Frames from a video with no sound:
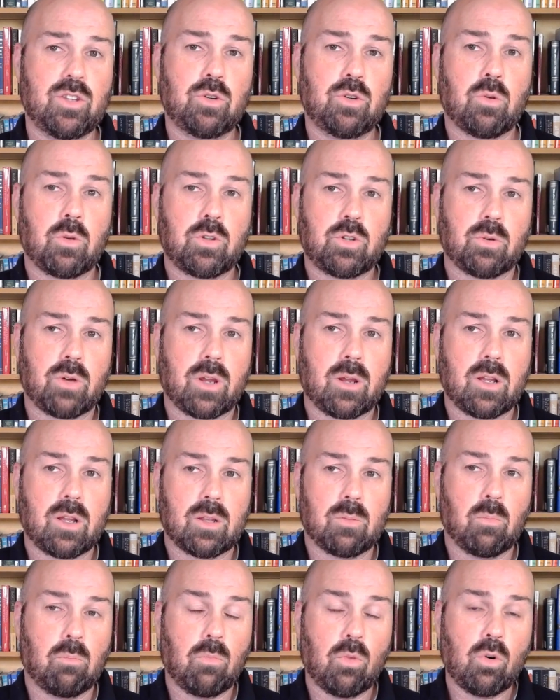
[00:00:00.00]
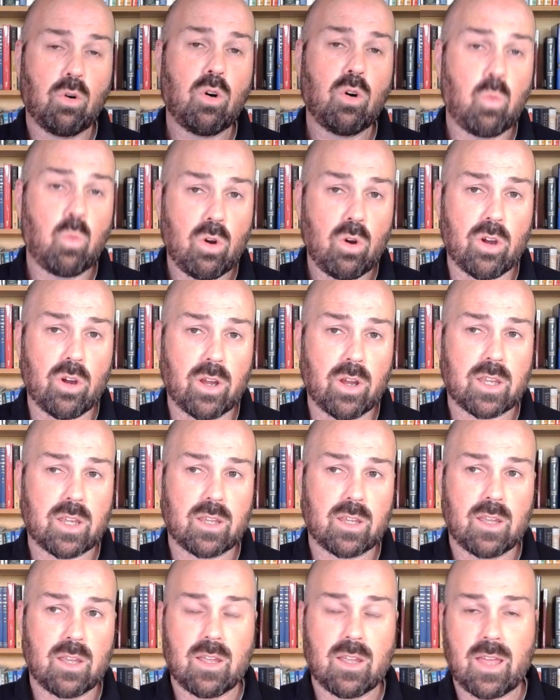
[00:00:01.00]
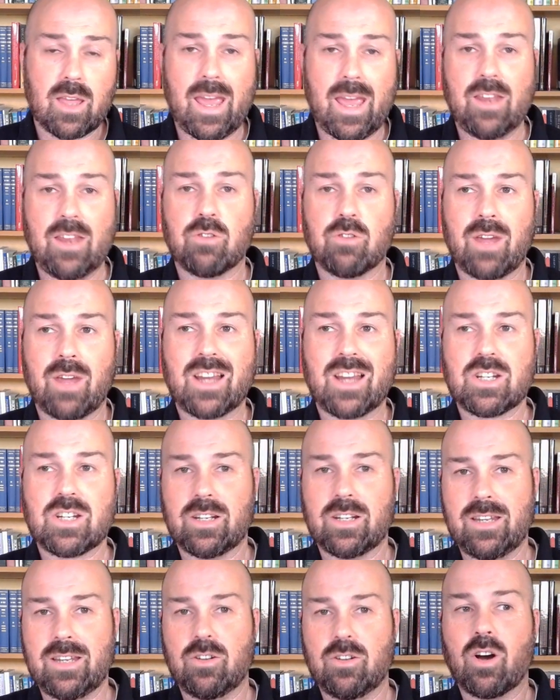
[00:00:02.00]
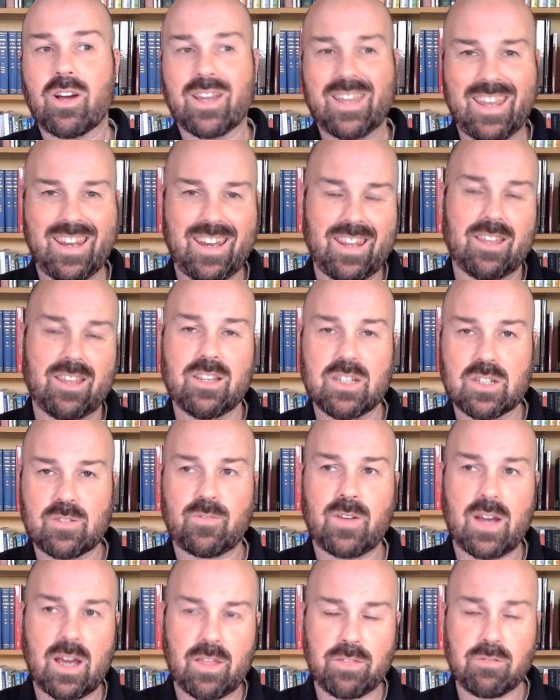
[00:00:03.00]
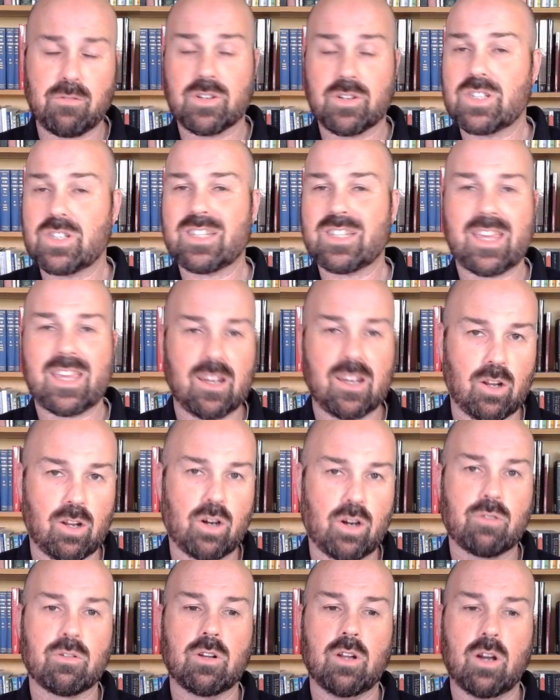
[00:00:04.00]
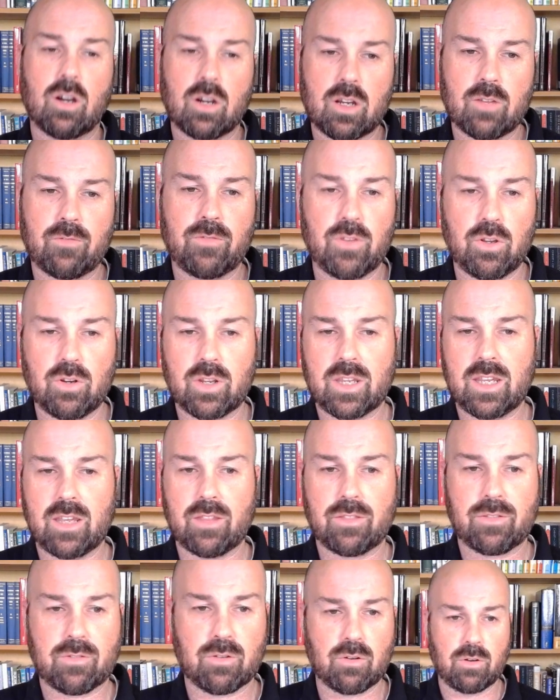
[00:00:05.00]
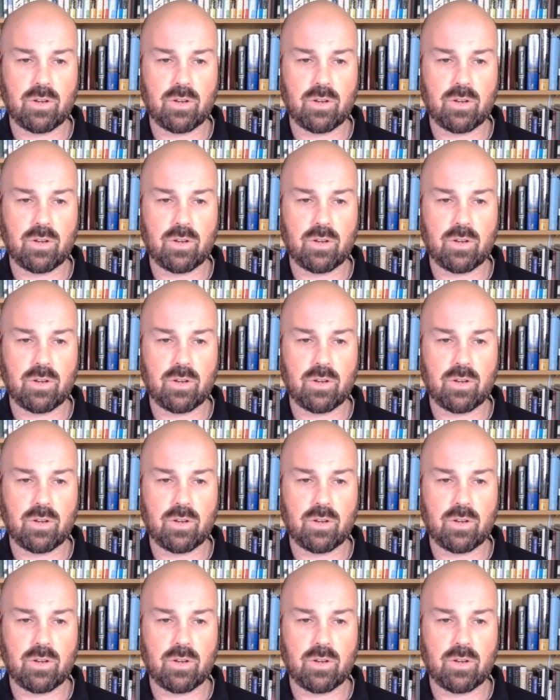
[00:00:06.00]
you're doing more work and you're actually not getting as far through. It's just taking longer and longer for you to get through.